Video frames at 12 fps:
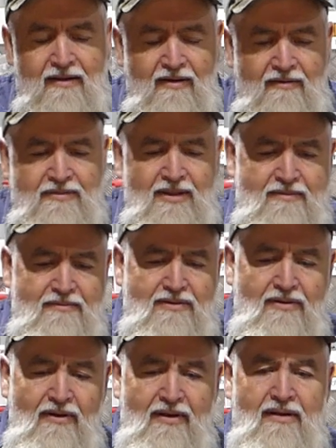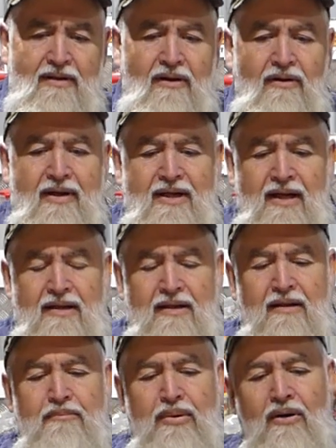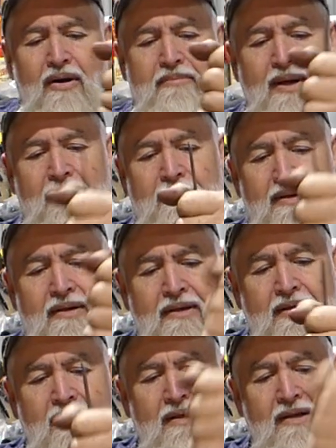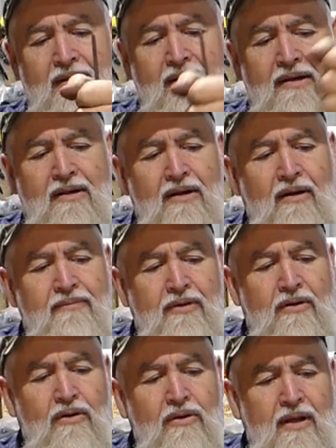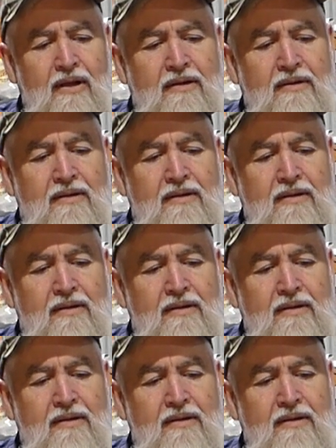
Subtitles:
I'm just trying to line that little pipe up. I've got all